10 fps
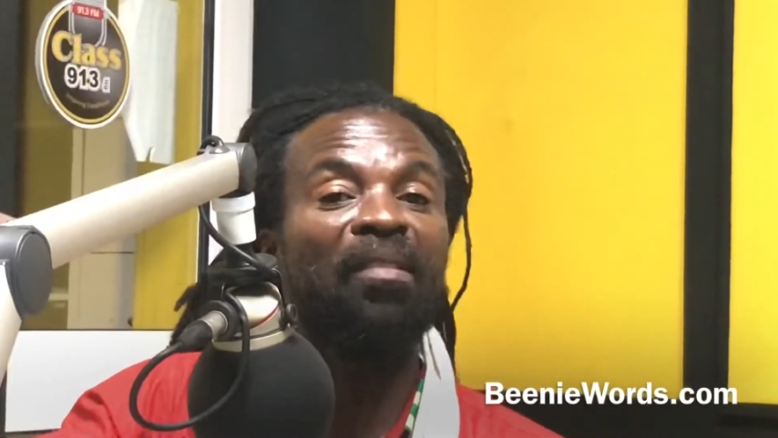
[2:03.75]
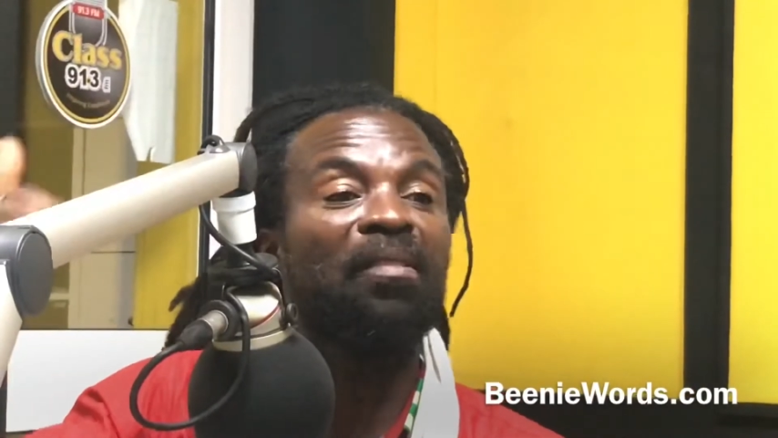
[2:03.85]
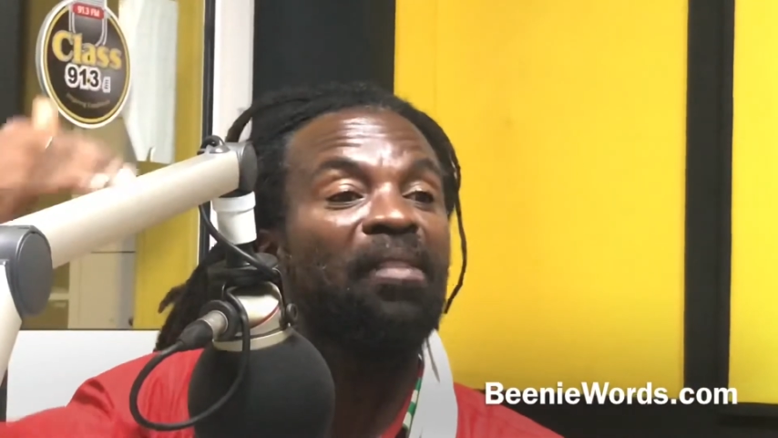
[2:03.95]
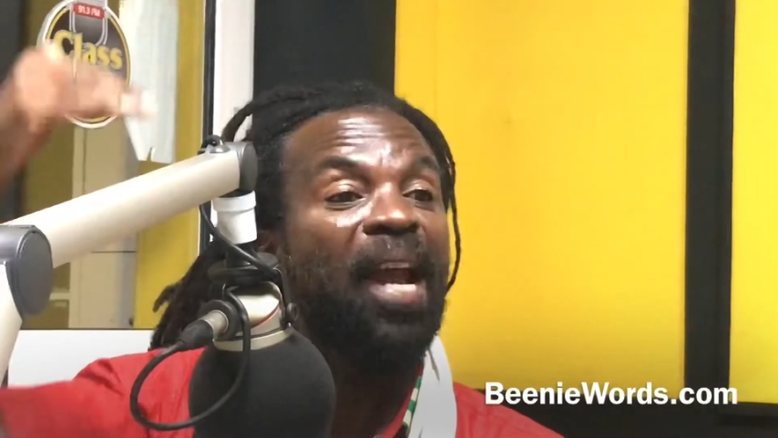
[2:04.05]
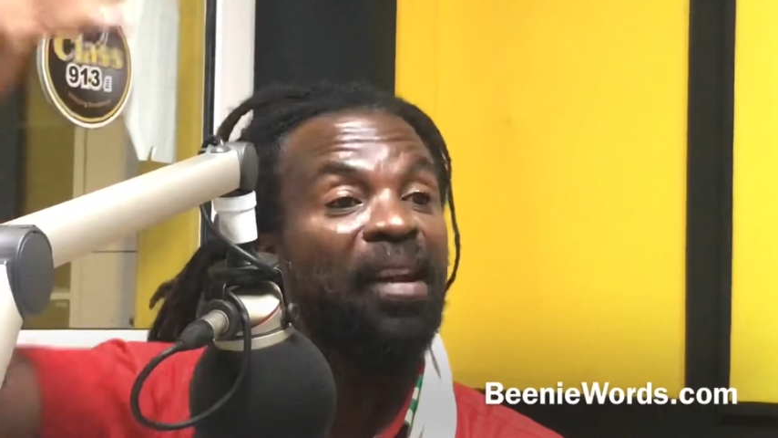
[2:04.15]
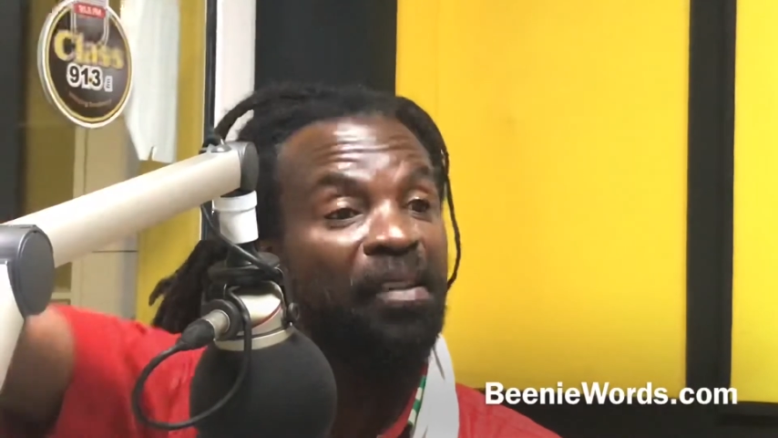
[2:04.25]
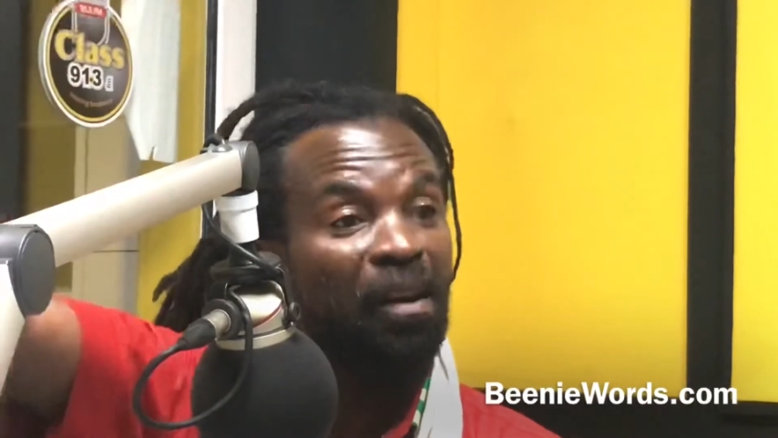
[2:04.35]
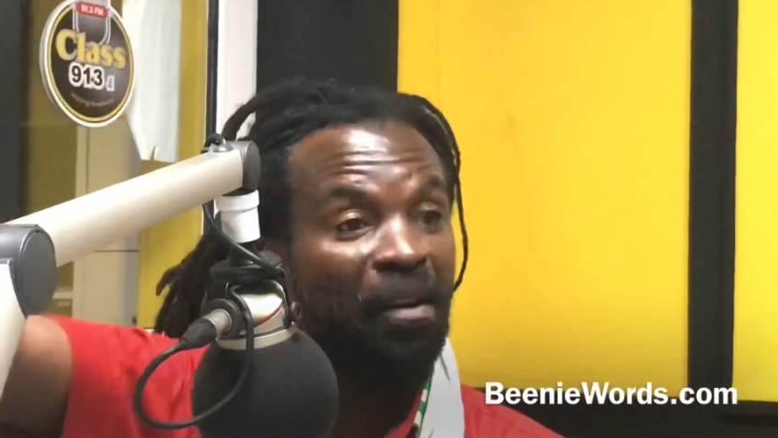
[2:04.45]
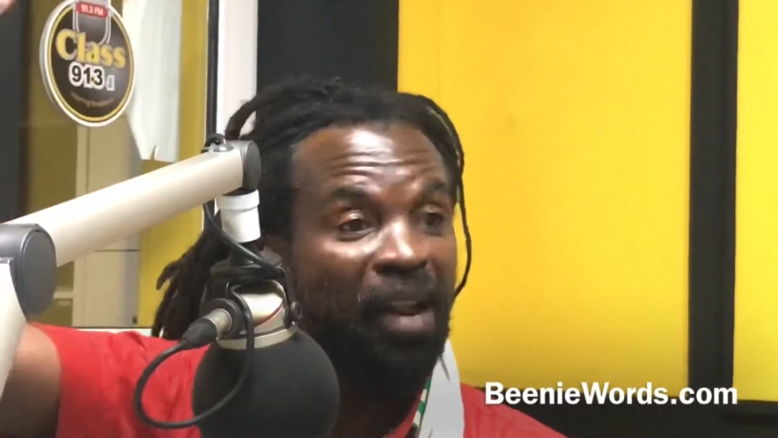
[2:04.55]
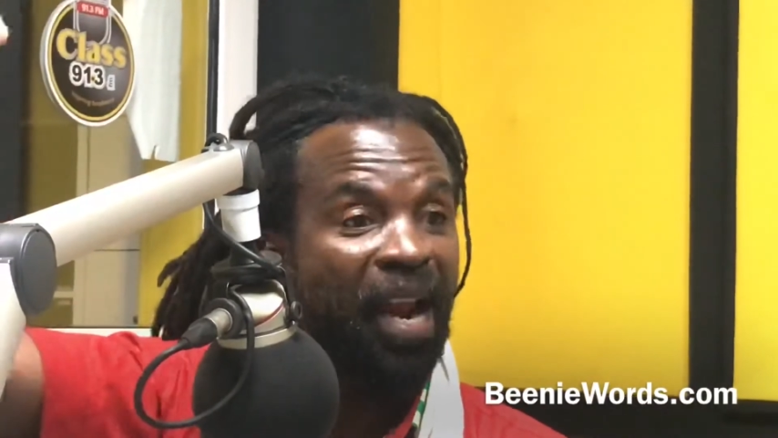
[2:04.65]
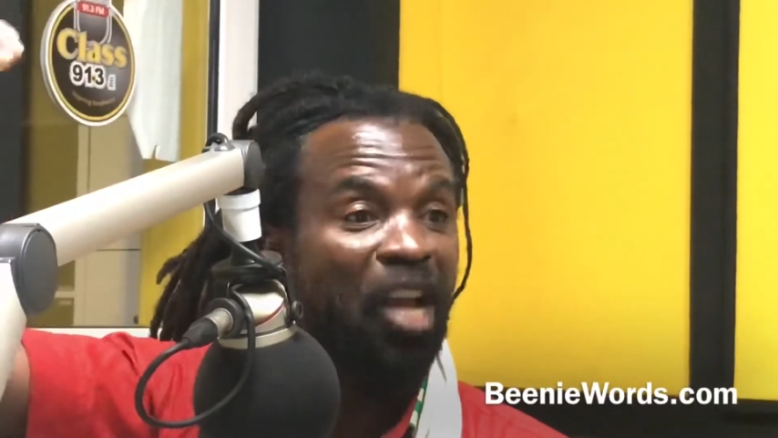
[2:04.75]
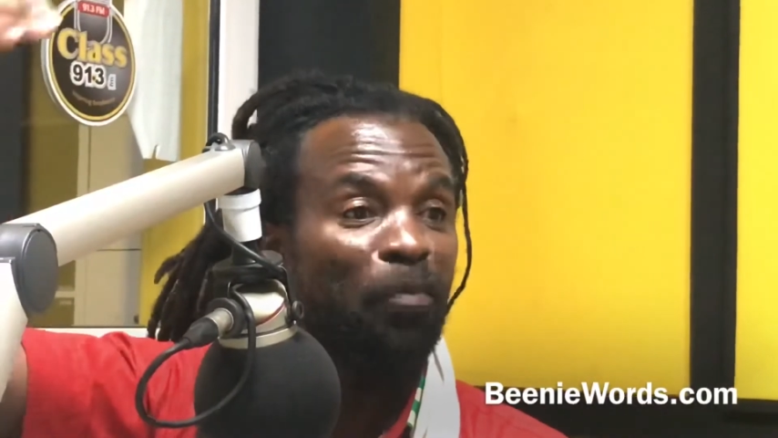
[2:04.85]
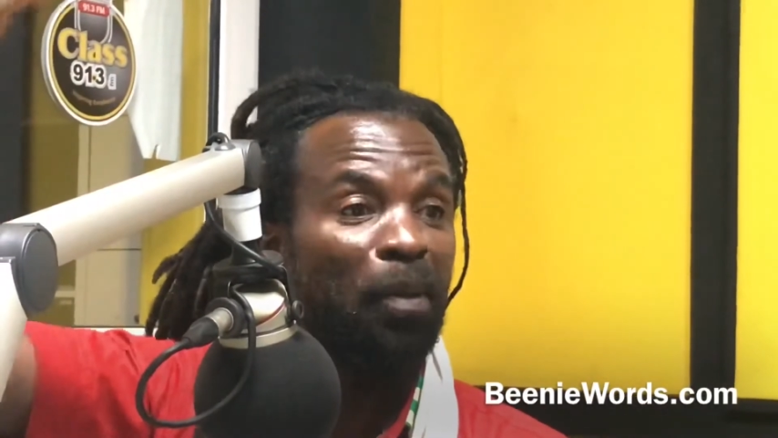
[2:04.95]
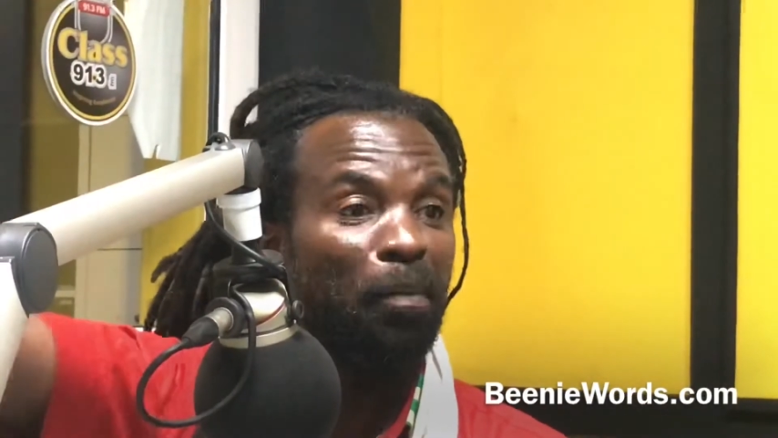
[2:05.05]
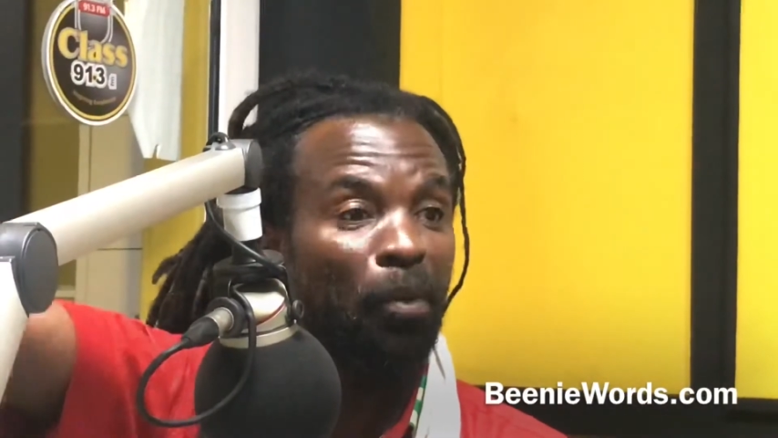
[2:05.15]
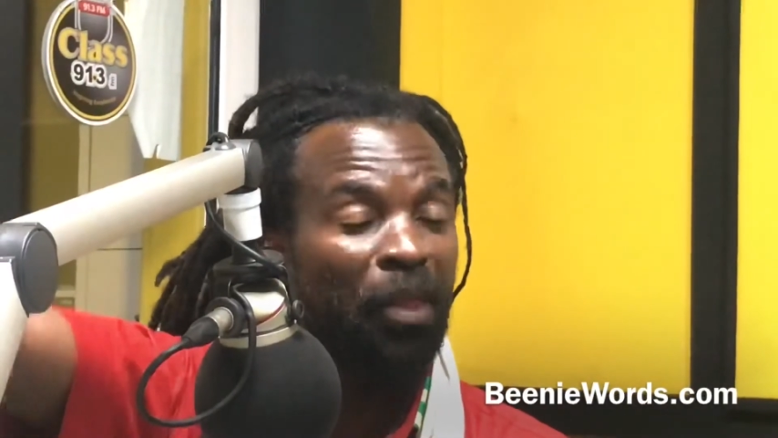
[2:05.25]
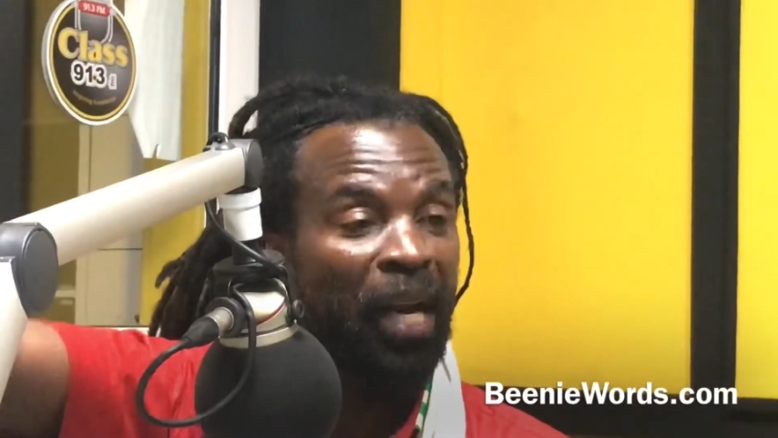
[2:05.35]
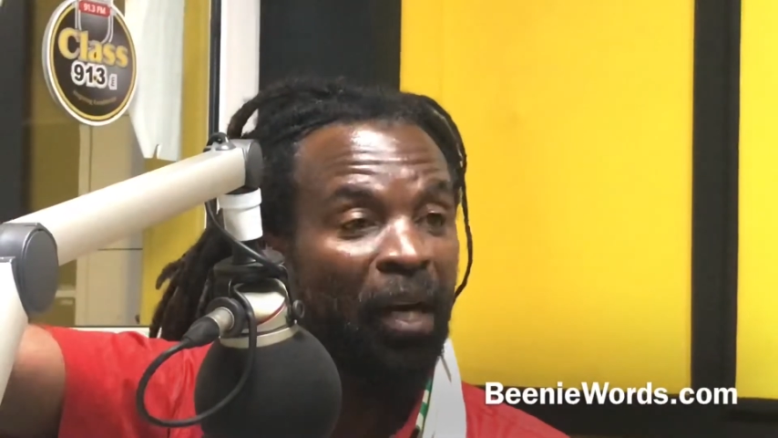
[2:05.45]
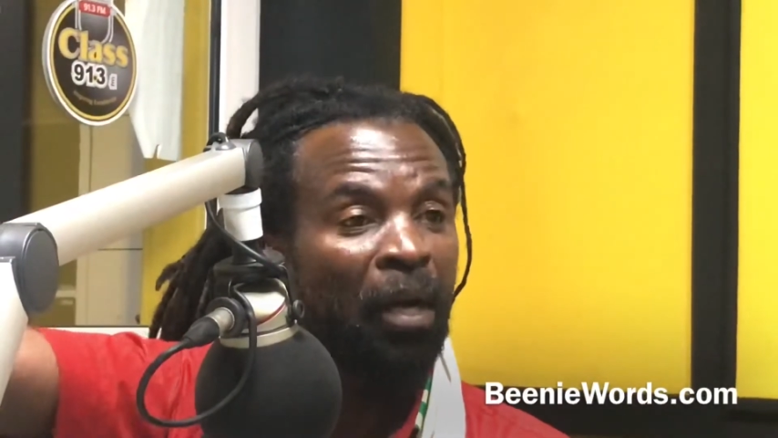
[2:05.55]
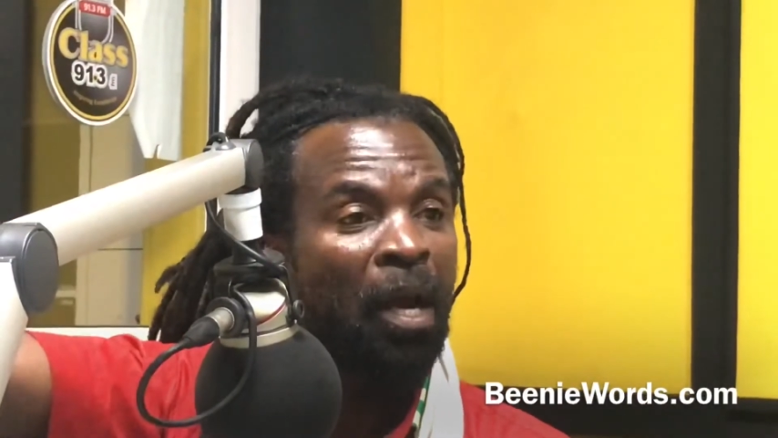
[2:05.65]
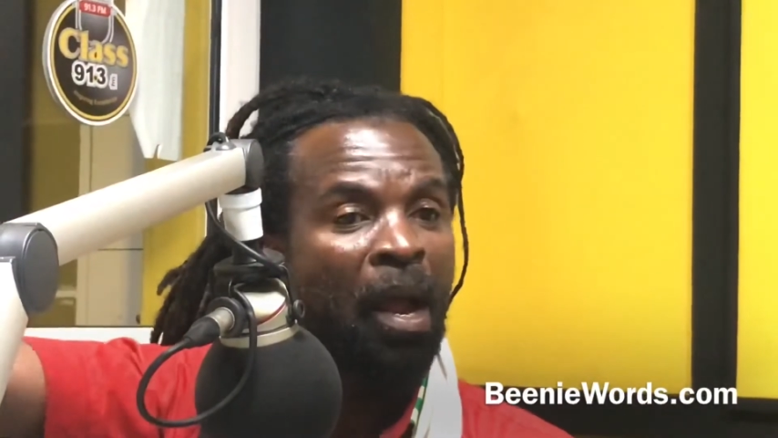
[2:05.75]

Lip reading: standard that has been put there.